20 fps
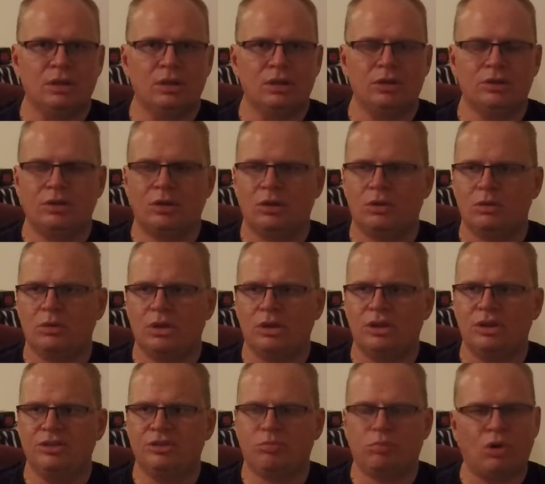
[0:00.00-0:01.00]
you know, and
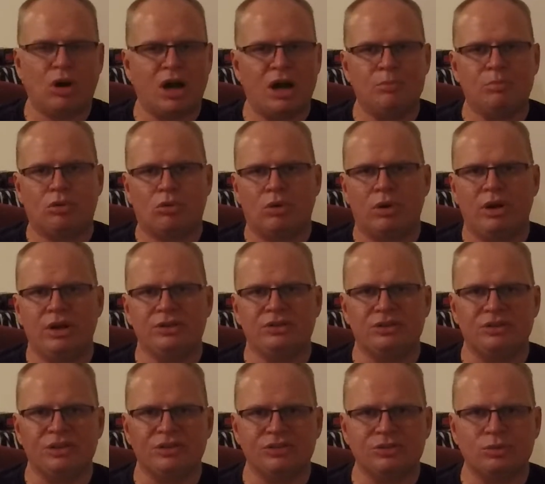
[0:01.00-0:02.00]
these pride parades
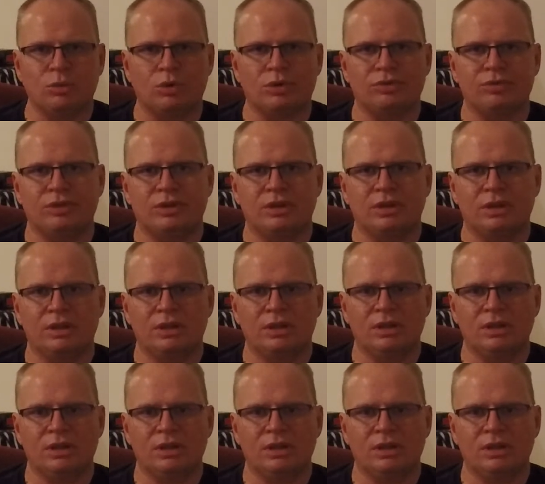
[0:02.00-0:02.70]
and this sort of thing,